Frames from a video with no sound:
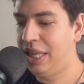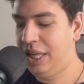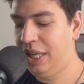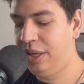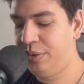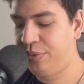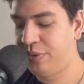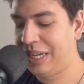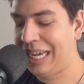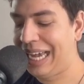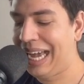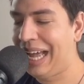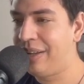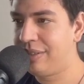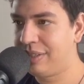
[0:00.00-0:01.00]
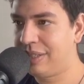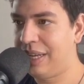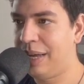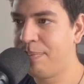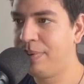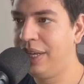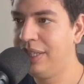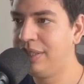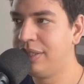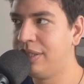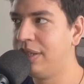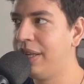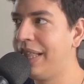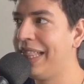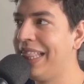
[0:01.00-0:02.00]
if count updates,
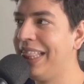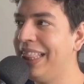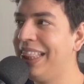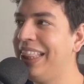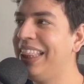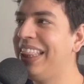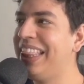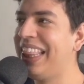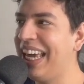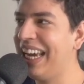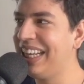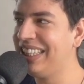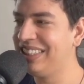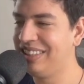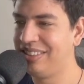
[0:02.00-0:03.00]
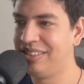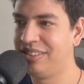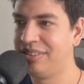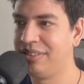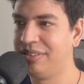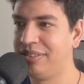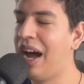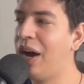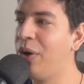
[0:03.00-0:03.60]
then I